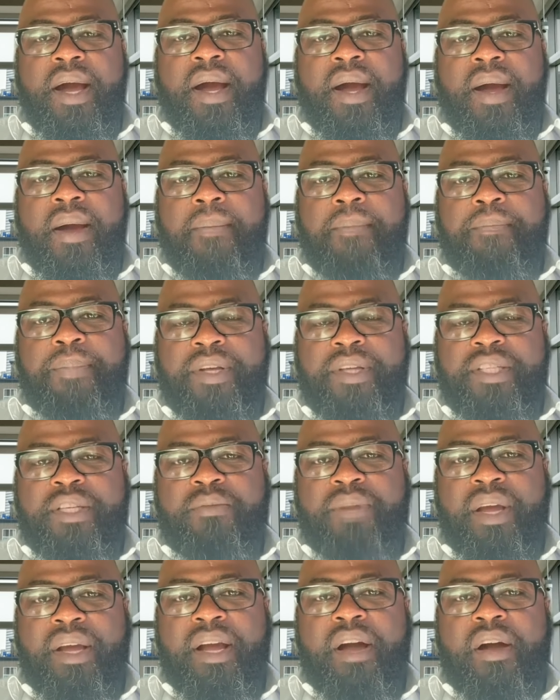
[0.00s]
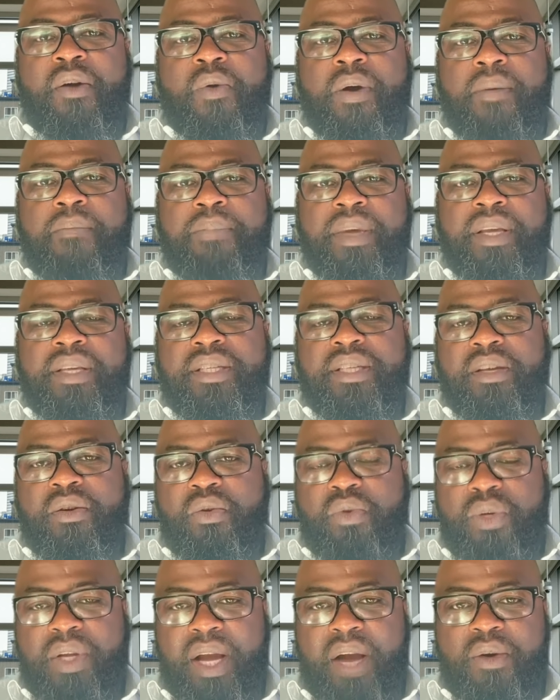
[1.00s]
Uh, President Mnangagwa being
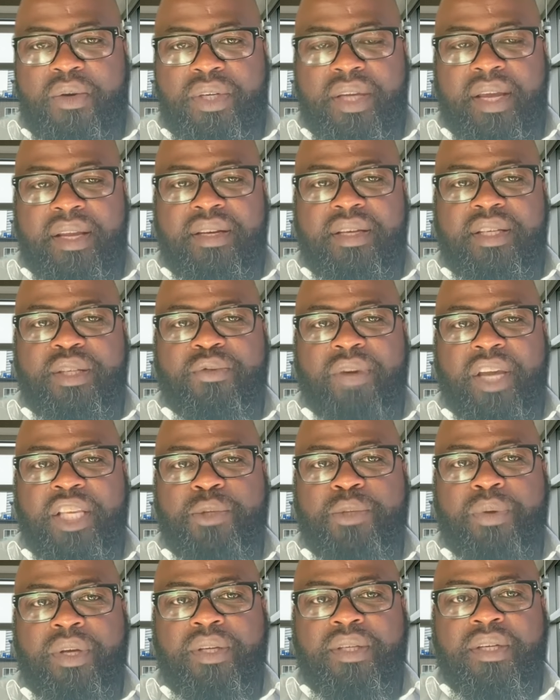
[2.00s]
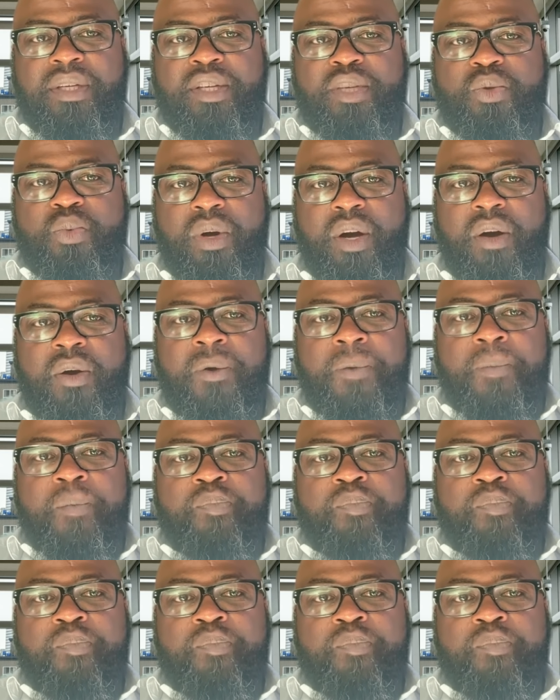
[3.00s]
singled out and his vice president as well,